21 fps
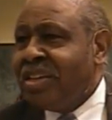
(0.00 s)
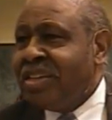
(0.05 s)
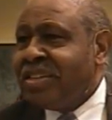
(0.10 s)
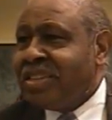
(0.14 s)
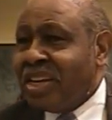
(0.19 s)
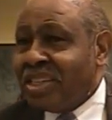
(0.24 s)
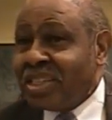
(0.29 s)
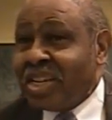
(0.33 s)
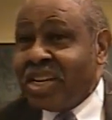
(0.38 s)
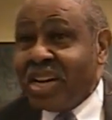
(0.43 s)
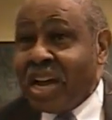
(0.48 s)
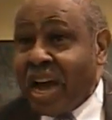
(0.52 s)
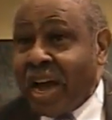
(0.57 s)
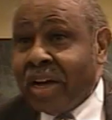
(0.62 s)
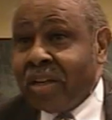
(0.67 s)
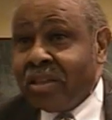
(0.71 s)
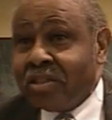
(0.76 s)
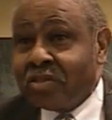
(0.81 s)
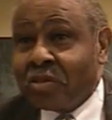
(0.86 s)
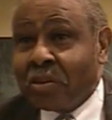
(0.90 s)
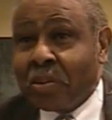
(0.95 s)
does He
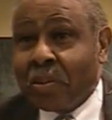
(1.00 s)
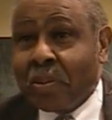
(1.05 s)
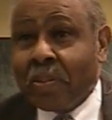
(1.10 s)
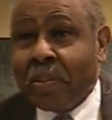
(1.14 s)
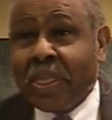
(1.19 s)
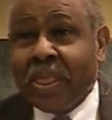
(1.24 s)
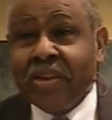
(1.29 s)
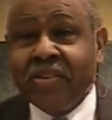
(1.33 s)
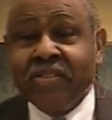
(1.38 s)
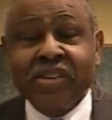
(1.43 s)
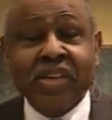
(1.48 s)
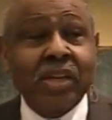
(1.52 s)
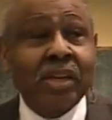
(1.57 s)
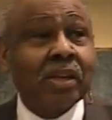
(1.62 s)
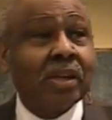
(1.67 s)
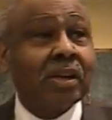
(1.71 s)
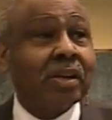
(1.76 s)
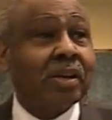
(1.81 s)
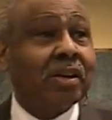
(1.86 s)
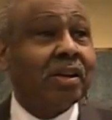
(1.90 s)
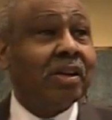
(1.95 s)
not? Amen.
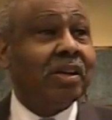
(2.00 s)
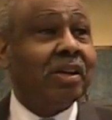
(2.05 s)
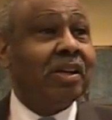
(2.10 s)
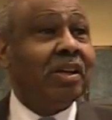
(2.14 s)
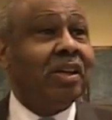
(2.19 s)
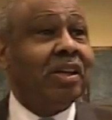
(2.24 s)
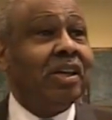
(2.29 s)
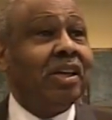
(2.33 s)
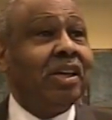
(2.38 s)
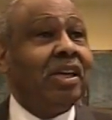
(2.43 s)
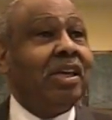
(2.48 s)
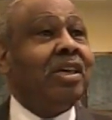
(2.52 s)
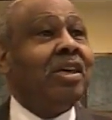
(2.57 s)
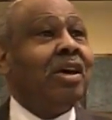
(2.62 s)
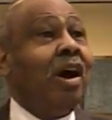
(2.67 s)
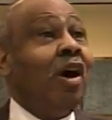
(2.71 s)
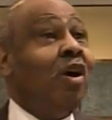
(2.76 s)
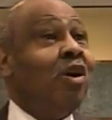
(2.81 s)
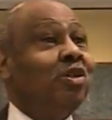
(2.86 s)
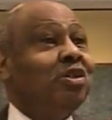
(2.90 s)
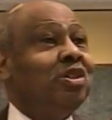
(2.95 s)
He
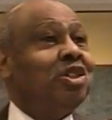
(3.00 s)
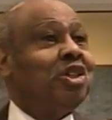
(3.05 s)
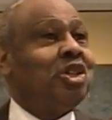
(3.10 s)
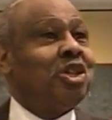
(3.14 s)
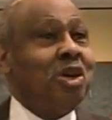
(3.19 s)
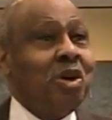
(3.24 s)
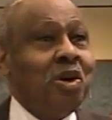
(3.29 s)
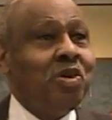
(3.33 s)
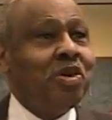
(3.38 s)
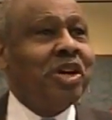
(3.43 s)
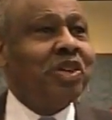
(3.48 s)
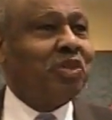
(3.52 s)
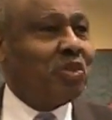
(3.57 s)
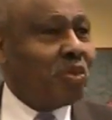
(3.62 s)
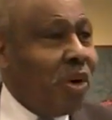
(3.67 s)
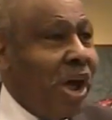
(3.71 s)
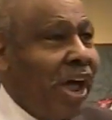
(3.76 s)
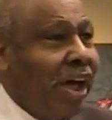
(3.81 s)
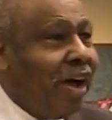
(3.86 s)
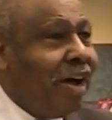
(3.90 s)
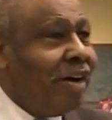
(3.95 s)
owns you as
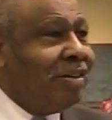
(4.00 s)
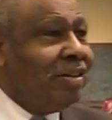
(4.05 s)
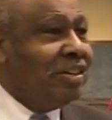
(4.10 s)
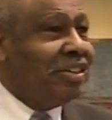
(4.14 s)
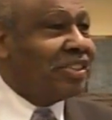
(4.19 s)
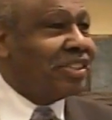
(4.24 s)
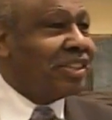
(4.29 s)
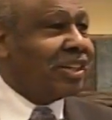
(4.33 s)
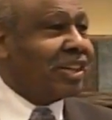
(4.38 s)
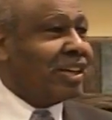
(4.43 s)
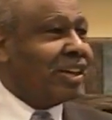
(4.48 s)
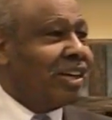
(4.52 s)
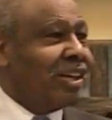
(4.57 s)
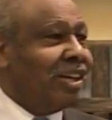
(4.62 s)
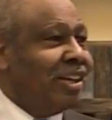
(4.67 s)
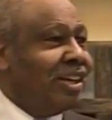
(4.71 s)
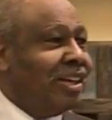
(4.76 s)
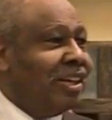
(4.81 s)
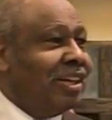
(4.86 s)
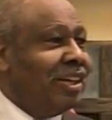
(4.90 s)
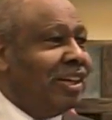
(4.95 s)
well.
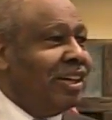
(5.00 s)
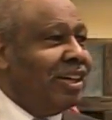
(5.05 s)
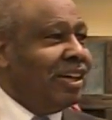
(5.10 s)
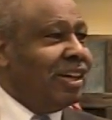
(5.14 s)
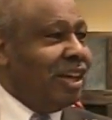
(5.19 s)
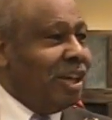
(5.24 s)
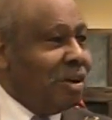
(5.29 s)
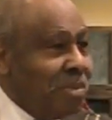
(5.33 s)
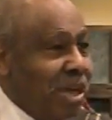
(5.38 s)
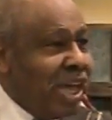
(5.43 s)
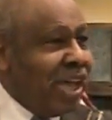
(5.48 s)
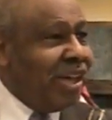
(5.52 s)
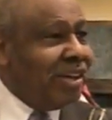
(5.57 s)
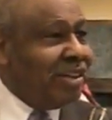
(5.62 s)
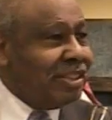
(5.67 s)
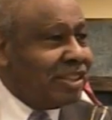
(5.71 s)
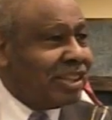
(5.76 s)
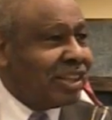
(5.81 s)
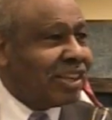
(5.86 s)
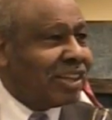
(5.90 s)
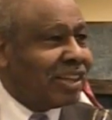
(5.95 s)
Amen.
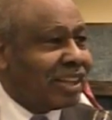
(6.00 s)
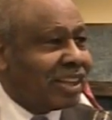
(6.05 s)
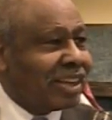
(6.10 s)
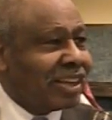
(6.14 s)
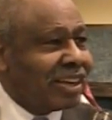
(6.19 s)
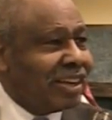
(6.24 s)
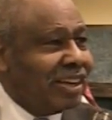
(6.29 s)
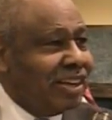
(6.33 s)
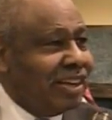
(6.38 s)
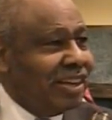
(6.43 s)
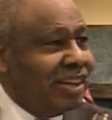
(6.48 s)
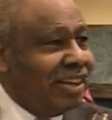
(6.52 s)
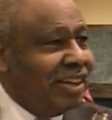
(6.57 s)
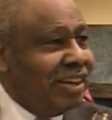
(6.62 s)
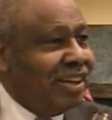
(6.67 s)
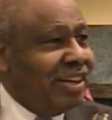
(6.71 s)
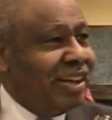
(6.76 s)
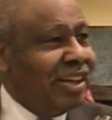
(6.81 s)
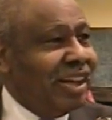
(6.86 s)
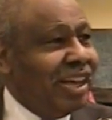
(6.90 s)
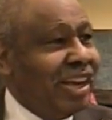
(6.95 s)
Amen.
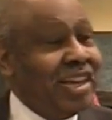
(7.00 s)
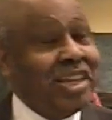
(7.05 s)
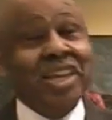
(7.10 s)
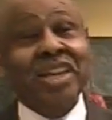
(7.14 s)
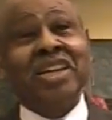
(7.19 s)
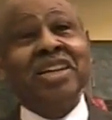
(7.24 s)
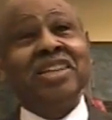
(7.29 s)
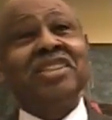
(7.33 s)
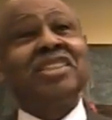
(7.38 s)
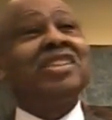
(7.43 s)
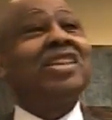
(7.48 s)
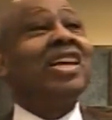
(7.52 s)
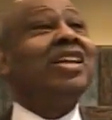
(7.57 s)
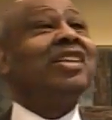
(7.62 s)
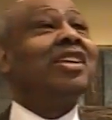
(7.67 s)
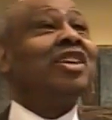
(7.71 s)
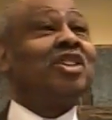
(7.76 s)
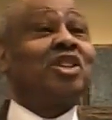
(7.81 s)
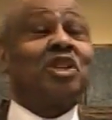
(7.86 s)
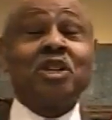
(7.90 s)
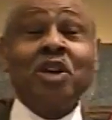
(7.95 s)
And He can
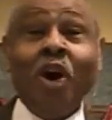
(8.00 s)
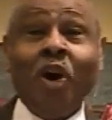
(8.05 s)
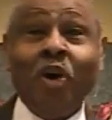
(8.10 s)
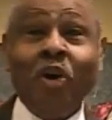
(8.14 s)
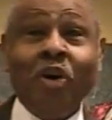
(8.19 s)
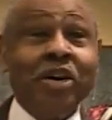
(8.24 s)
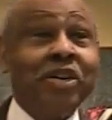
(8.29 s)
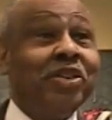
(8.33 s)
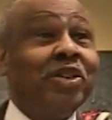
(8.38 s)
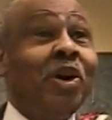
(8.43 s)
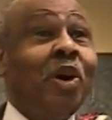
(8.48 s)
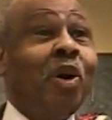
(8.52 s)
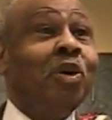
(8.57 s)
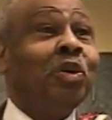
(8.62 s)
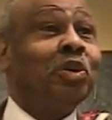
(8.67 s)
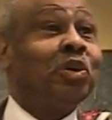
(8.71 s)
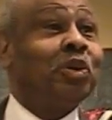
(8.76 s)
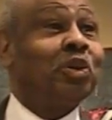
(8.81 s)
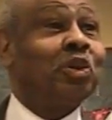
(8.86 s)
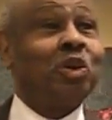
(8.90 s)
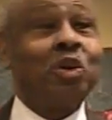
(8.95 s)
send the snow, and
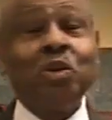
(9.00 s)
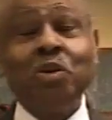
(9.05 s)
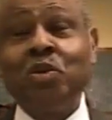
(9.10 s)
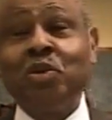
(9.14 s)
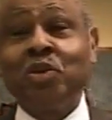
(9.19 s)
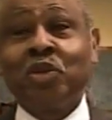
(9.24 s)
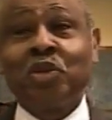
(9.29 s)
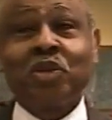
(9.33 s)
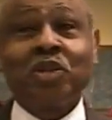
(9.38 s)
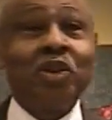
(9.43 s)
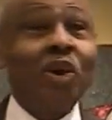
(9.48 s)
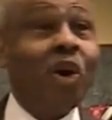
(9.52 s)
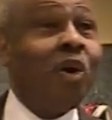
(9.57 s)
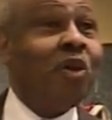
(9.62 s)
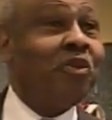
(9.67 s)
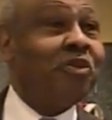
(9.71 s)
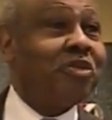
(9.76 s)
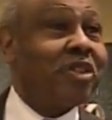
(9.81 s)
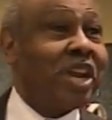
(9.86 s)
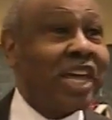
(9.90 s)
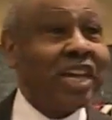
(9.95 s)
no two
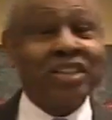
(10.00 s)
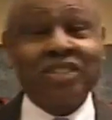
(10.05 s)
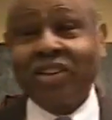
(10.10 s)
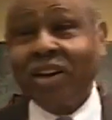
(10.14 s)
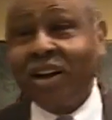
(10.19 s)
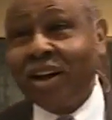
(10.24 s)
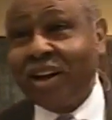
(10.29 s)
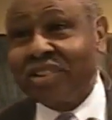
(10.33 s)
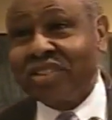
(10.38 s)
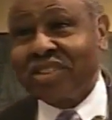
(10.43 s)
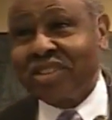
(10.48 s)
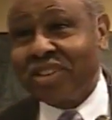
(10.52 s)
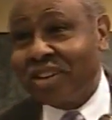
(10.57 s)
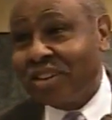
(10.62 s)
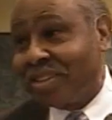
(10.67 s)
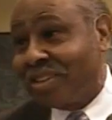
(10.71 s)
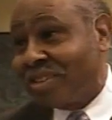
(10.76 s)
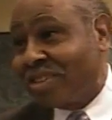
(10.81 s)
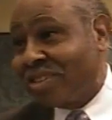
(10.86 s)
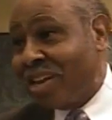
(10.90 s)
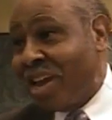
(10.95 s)
snowflakes are
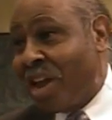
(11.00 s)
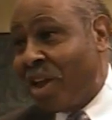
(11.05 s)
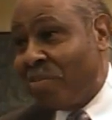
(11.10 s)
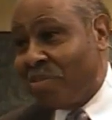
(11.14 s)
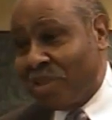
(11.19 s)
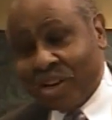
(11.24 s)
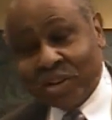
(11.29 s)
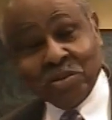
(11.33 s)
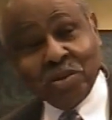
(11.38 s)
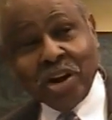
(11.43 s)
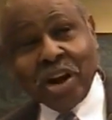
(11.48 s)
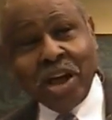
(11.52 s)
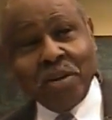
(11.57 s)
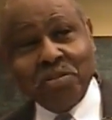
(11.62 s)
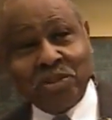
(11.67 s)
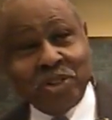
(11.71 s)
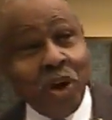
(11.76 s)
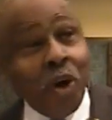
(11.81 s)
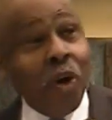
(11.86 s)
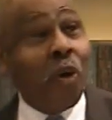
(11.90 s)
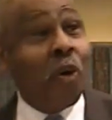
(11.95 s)
the same. That's what I'm
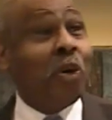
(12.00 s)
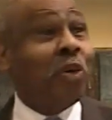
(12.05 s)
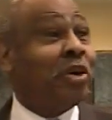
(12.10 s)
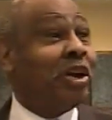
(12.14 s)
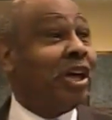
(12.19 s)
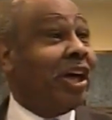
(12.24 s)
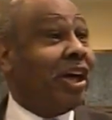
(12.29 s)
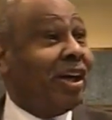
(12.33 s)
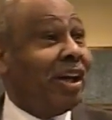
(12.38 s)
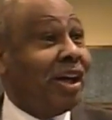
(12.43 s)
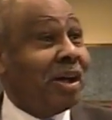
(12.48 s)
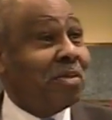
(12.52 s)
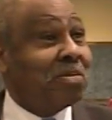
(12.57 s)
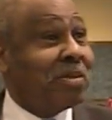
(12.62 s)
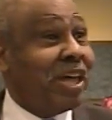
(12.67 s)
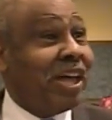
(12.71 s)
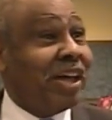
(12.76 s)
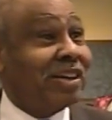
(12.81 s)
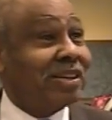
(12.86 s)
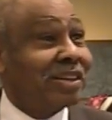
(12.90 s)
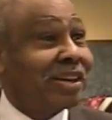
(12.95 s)
told. Now, I'm
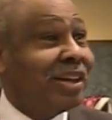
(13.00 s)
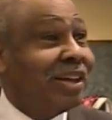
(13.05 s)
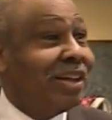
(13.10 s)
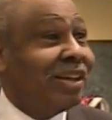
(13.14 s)
not